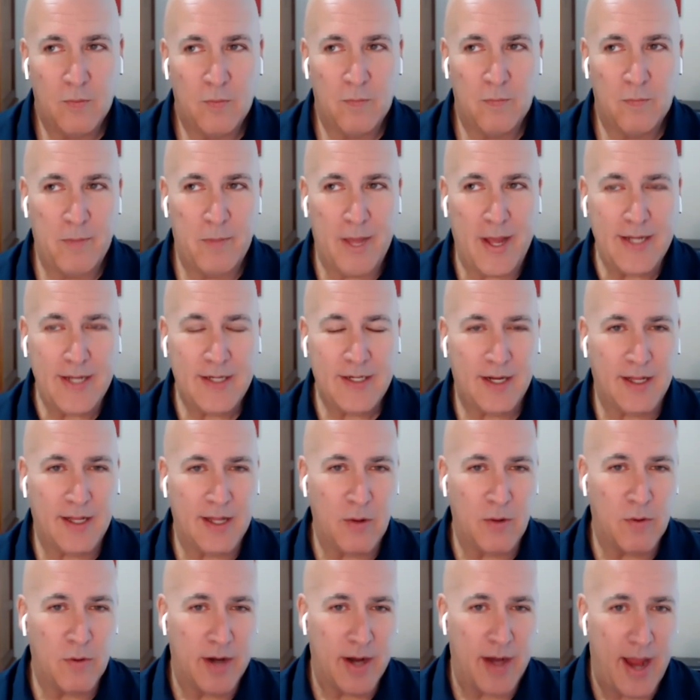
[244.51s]
basically
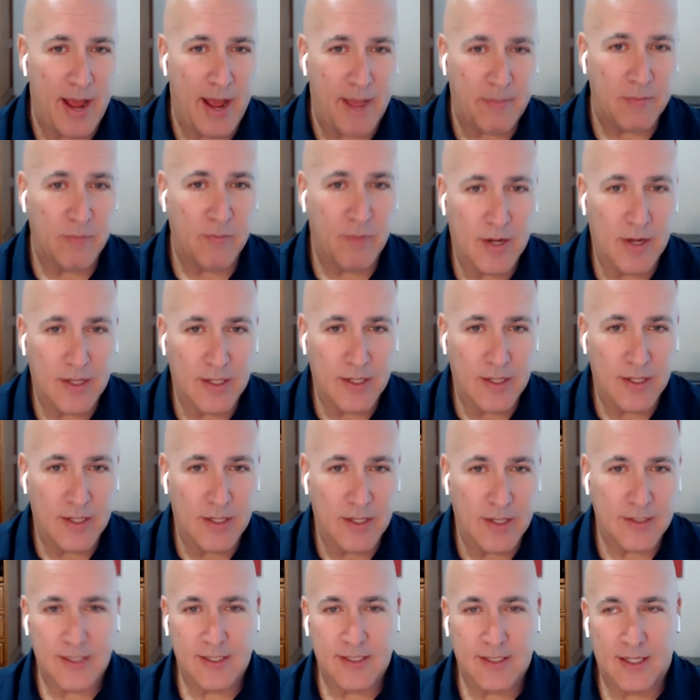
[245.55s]
what had happened was
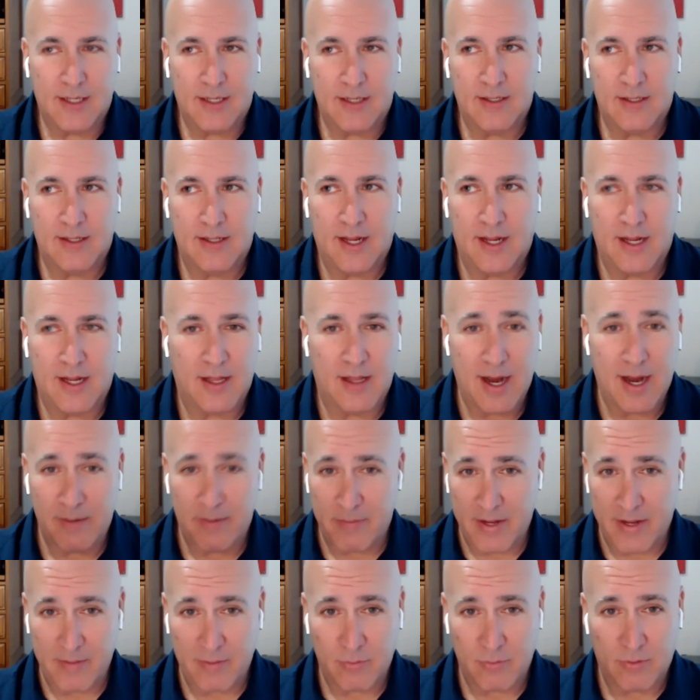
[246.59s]
is that, uh, like a
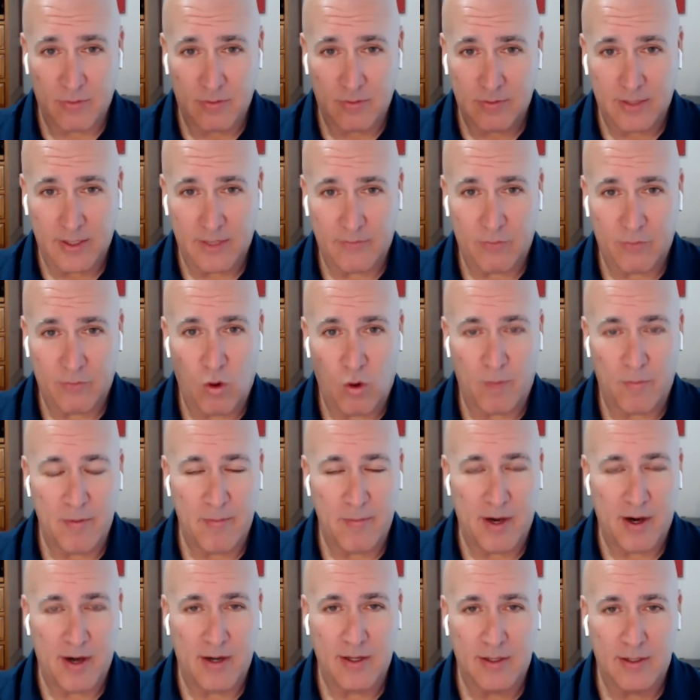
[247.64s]
lot of people, sick of
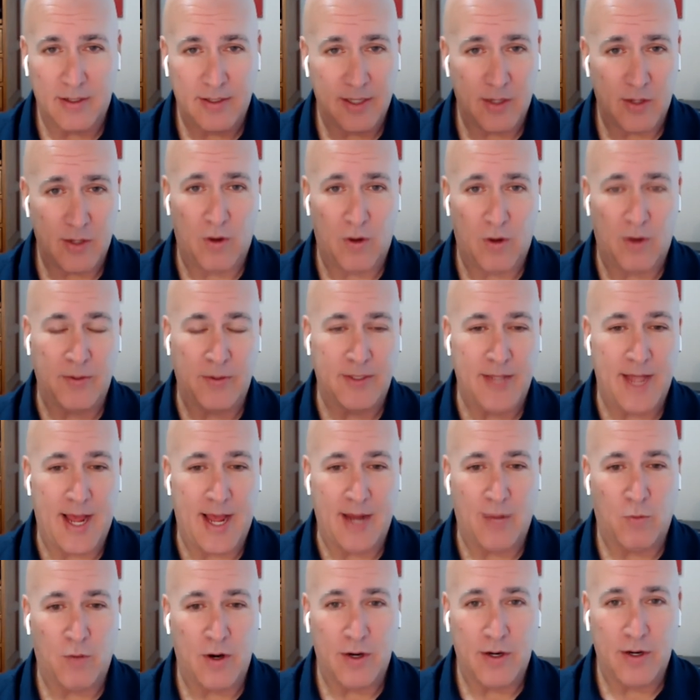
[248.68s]
corporate America, sick of where I was
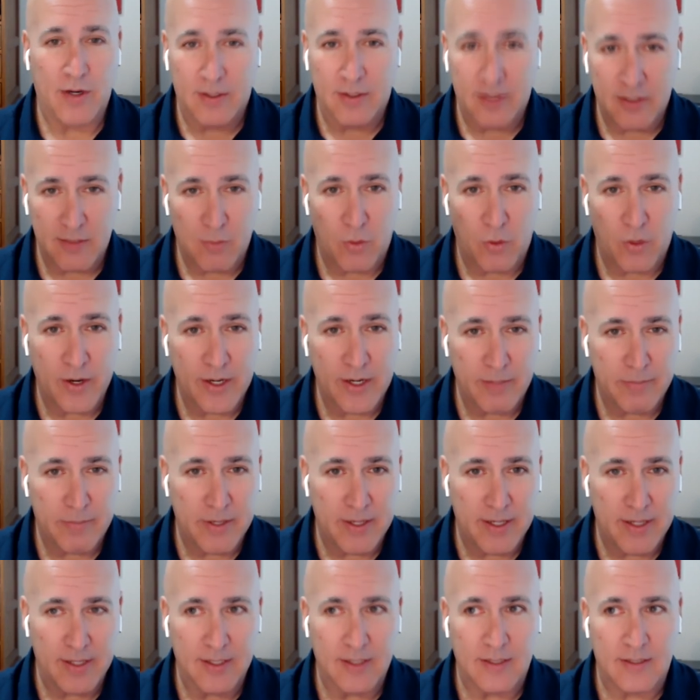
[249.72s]
at, wanted some more
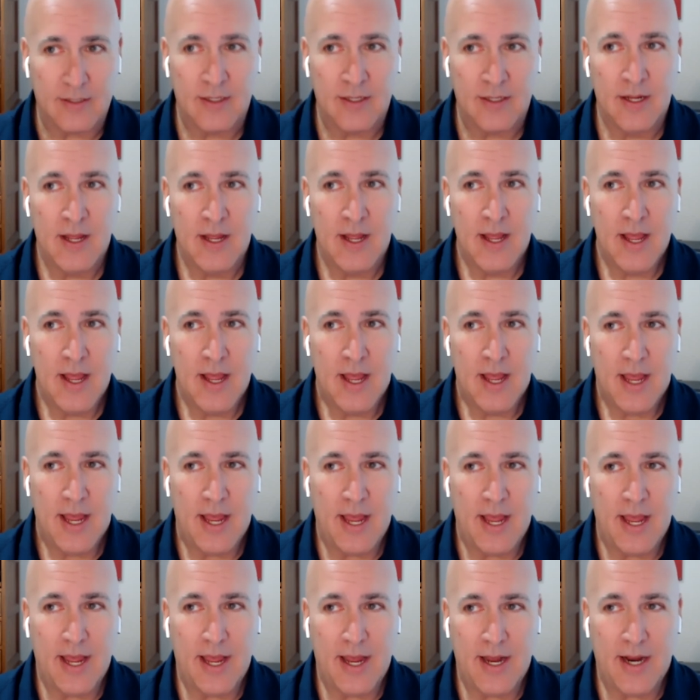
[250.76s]
independence.
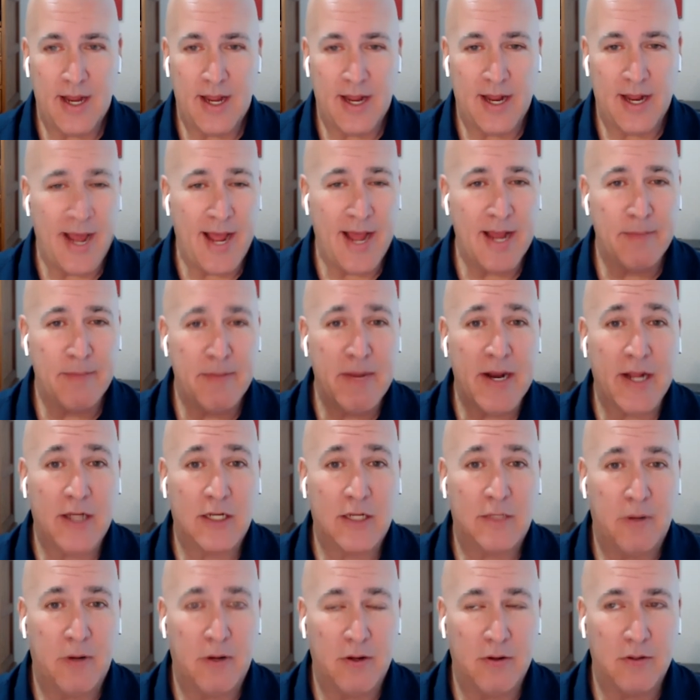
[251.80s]
And, and I had been
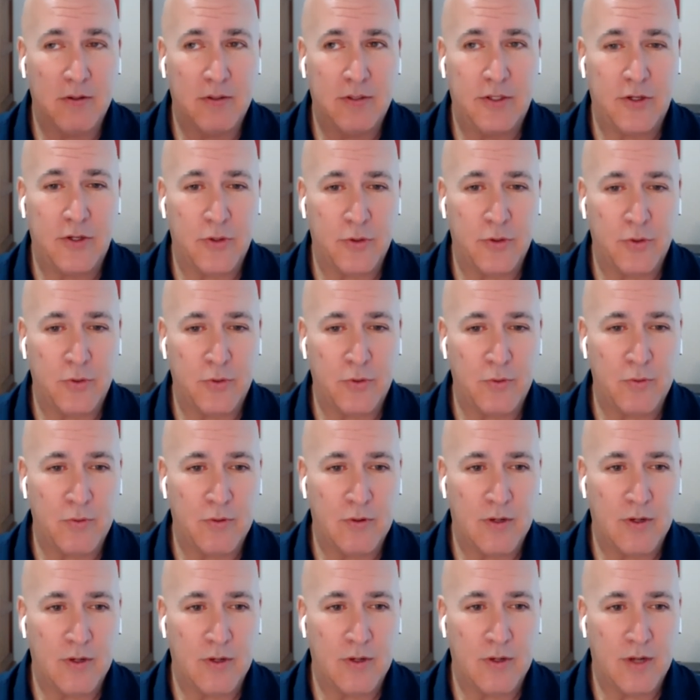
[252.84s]
exposed to
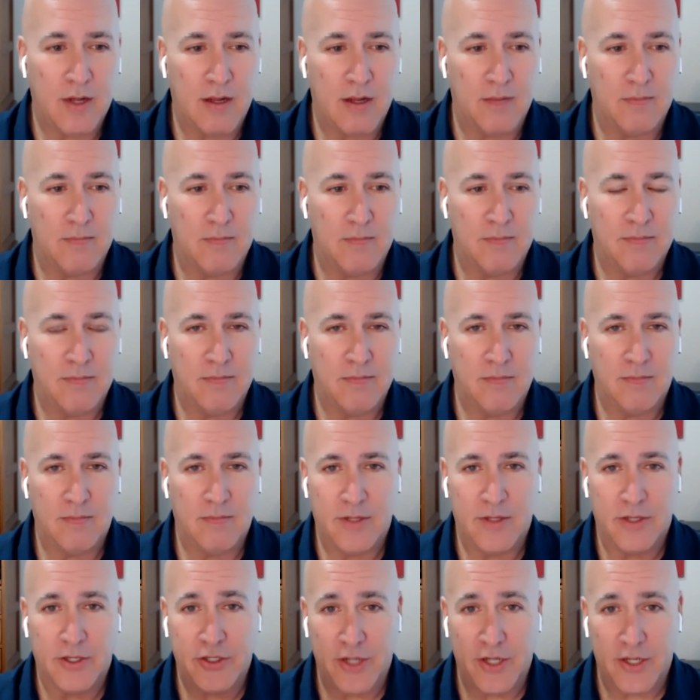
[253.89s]
um,
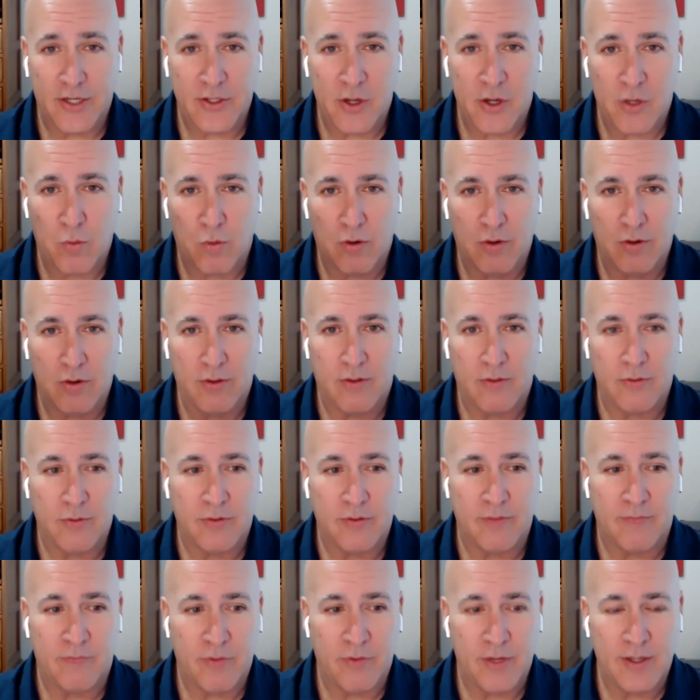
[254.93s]
the adjusting world through
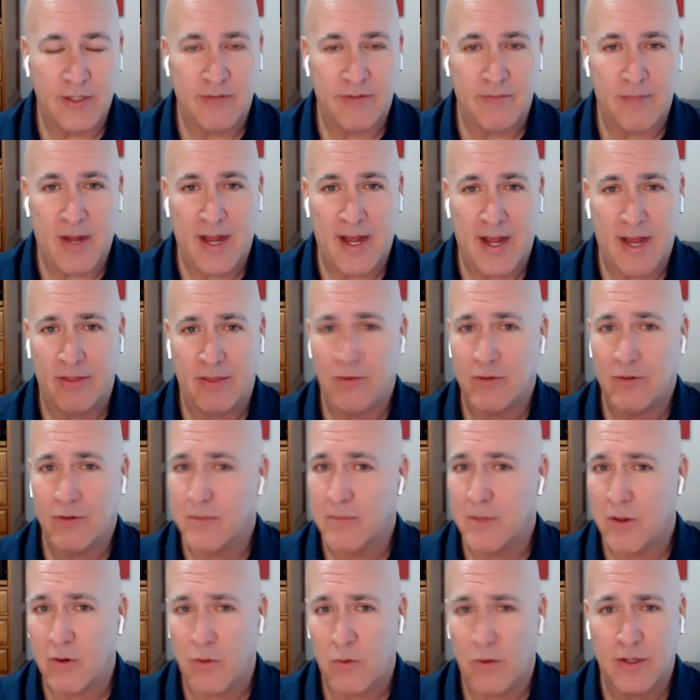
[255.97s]
some friends of mine, through some
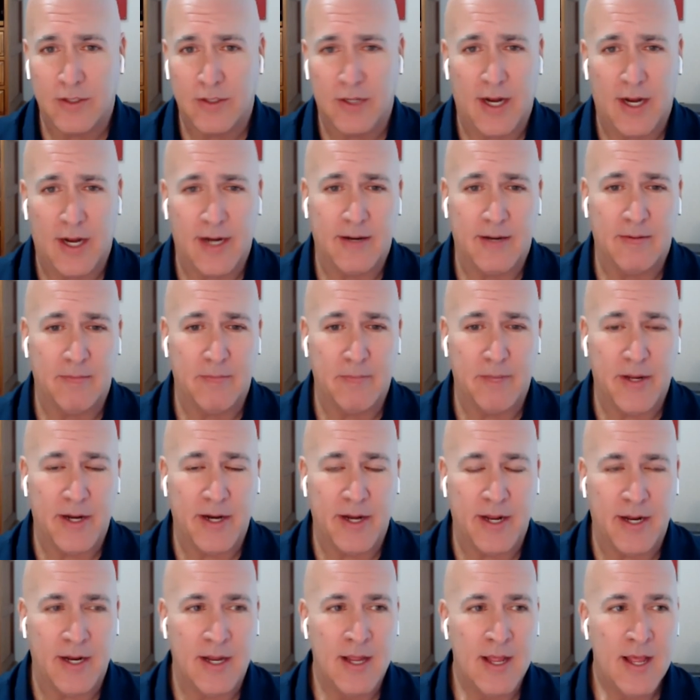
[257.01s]
other careers that I'd been
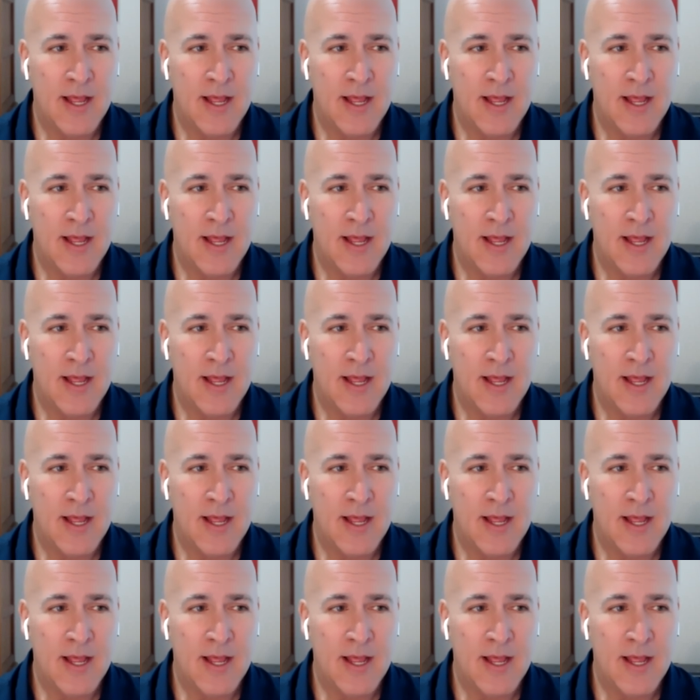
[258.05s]
in,